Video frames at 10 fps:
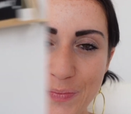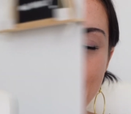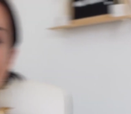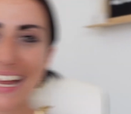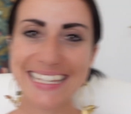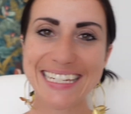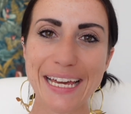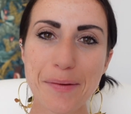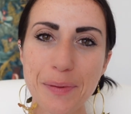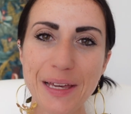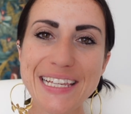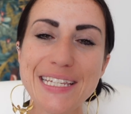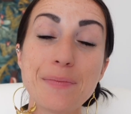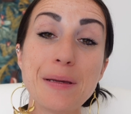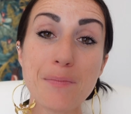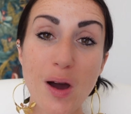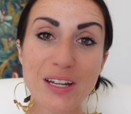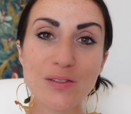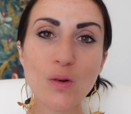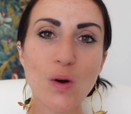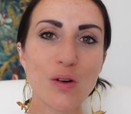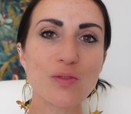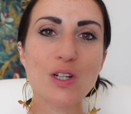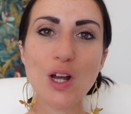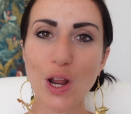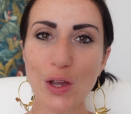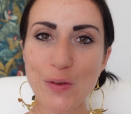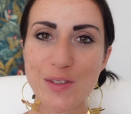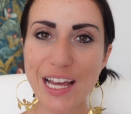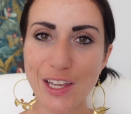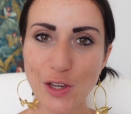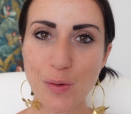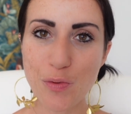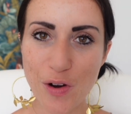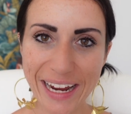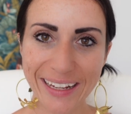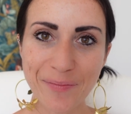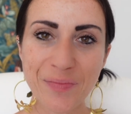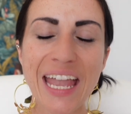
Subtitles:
My next tip is to be mindful of the clothes that you bring.